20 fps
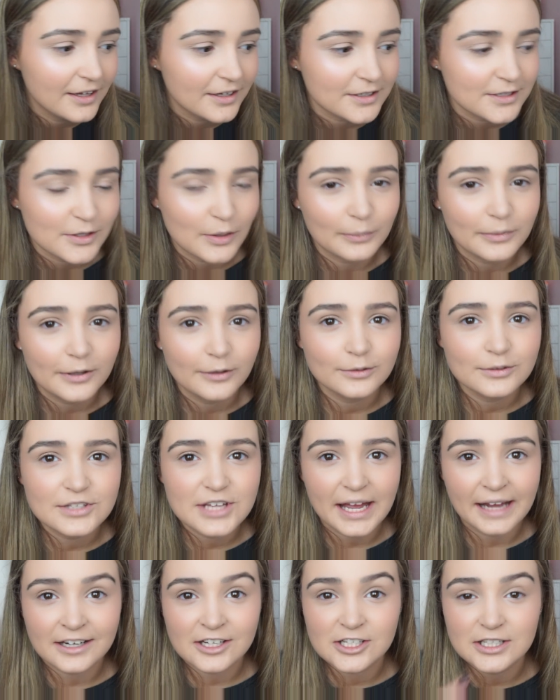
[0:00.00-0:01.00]
So I'm going
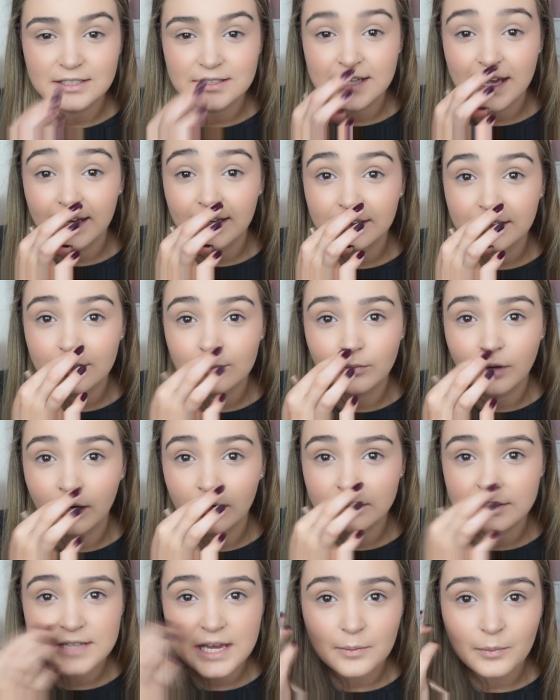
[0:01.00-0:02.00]
to actually
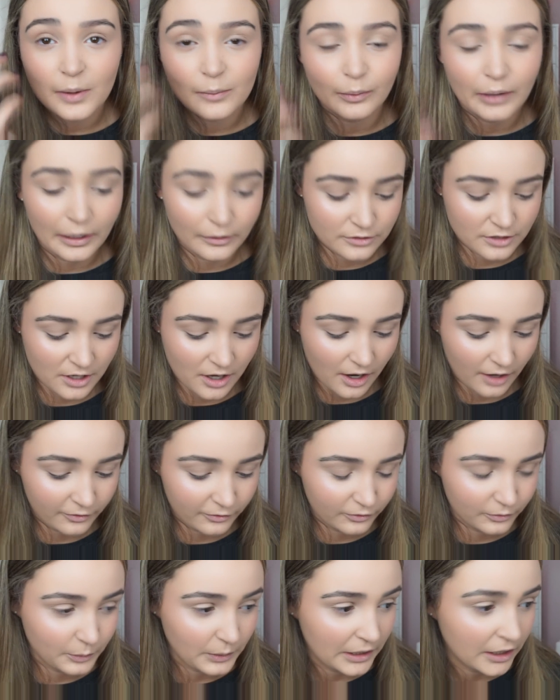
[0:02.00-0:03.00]
take my brows
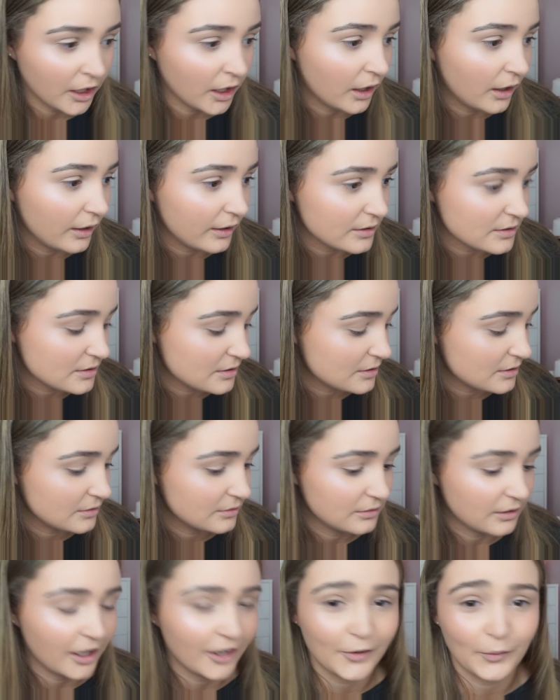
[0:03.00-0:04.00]
off because
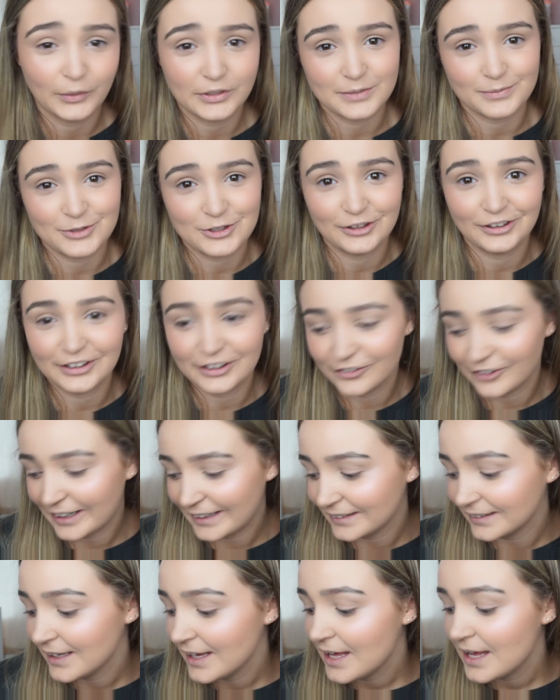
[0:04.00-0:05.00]
I don't want them to look
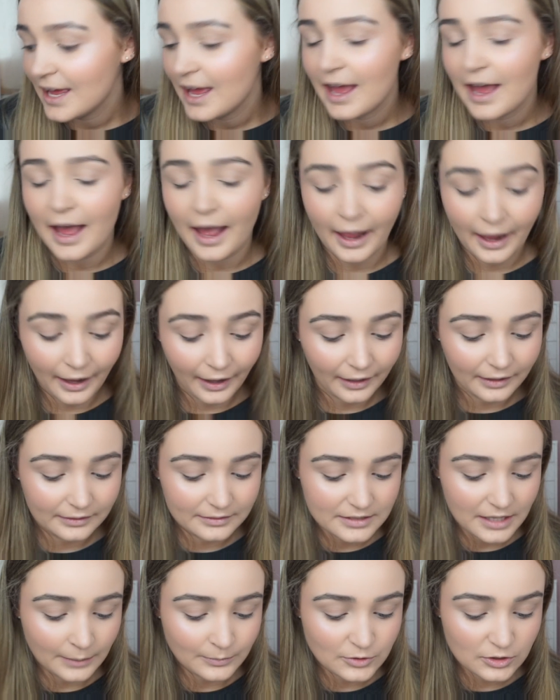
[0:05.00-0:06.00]
green.
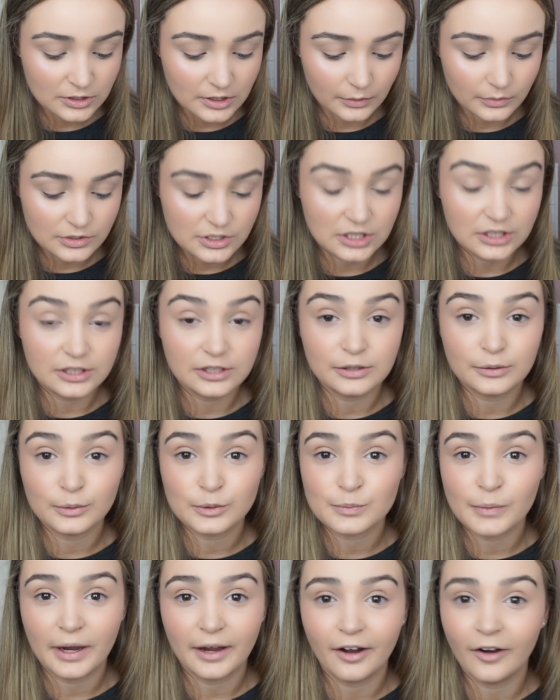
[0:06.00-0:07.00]
And I'm just going to
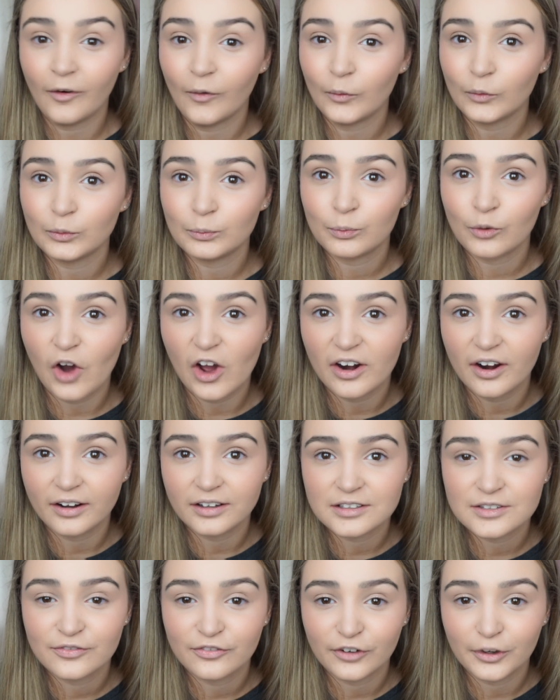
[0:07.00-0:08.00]
use my own
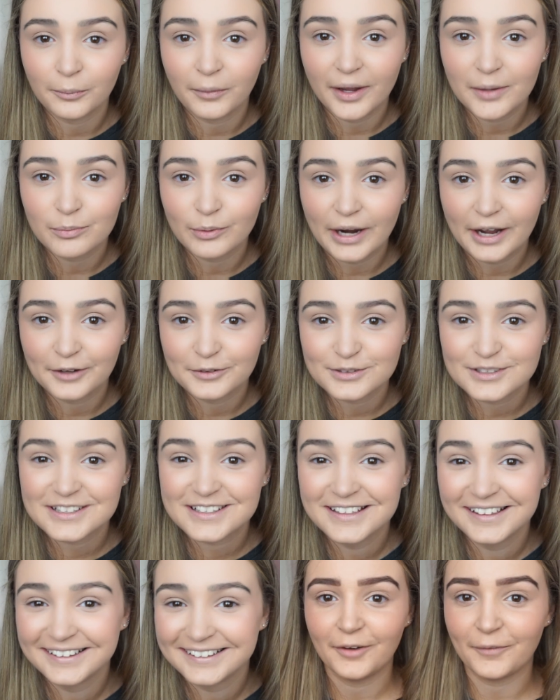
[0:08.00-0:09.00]
product for my brows.
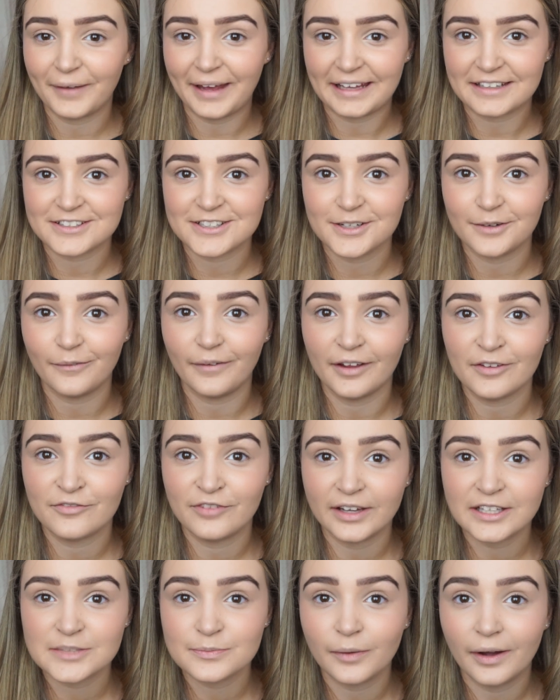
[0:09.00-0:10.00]
Okay, so I
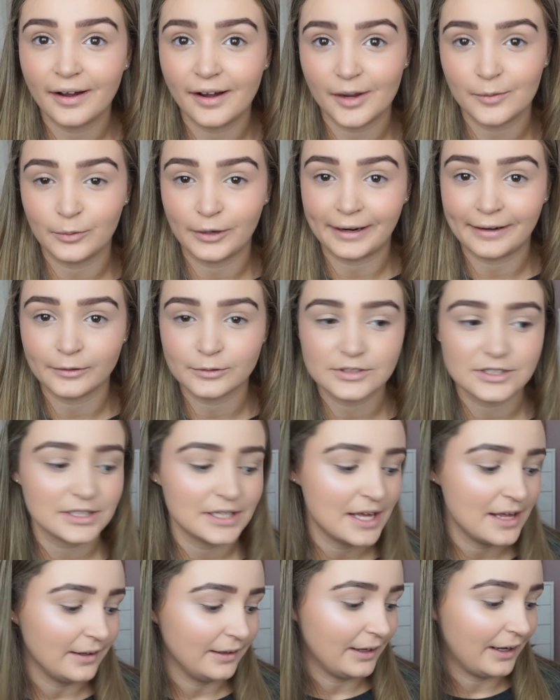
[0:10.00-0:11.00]
fixed my eyebrows
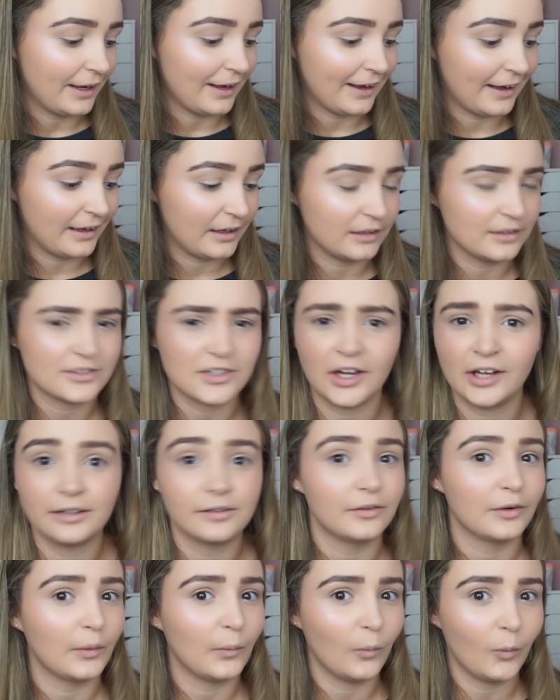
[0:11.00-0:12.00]
and I
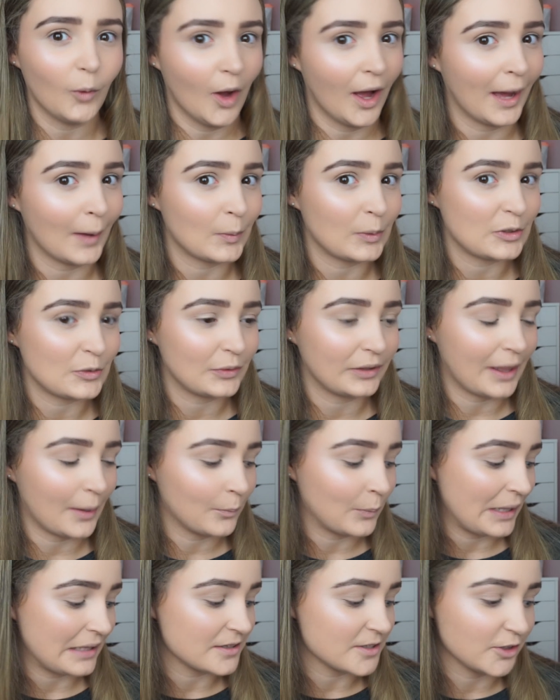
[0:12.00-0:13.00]
don't know what happened with
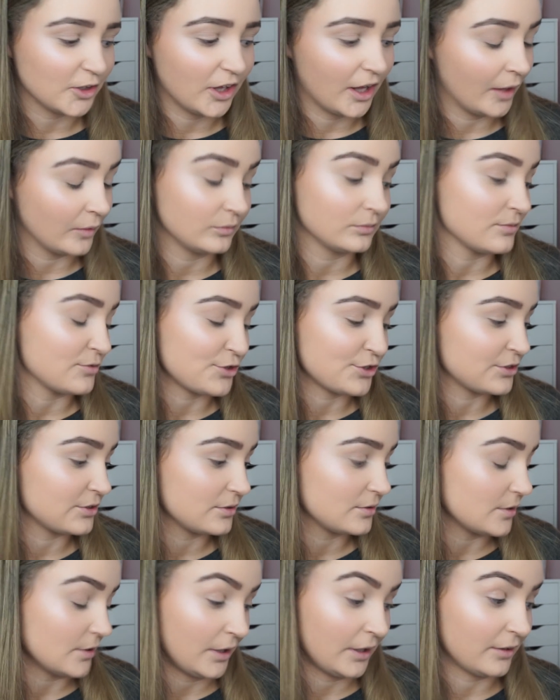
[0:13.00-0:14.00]
that pencil.
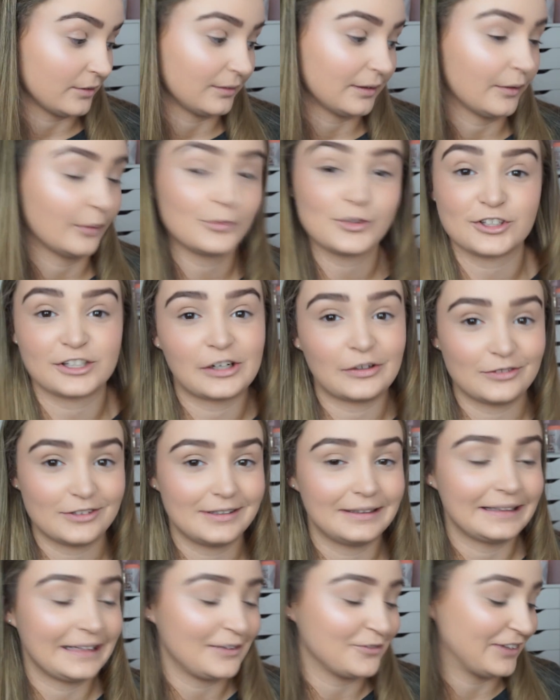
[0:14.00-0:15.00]
I don't know, I'm just going
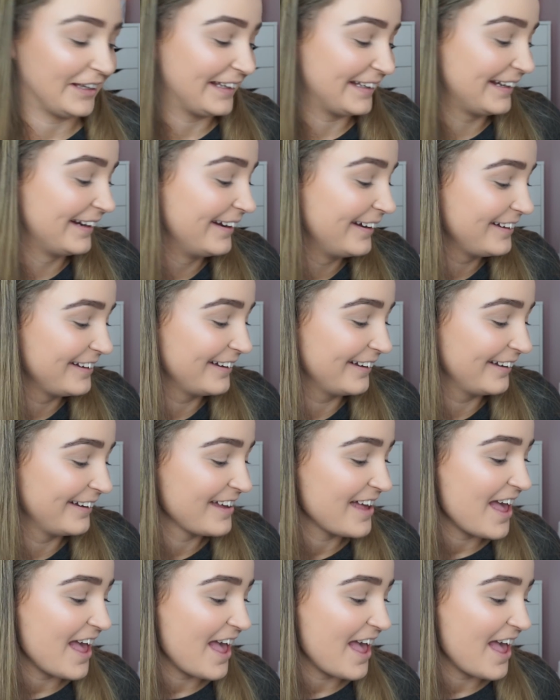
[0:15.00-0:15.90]
to leave it.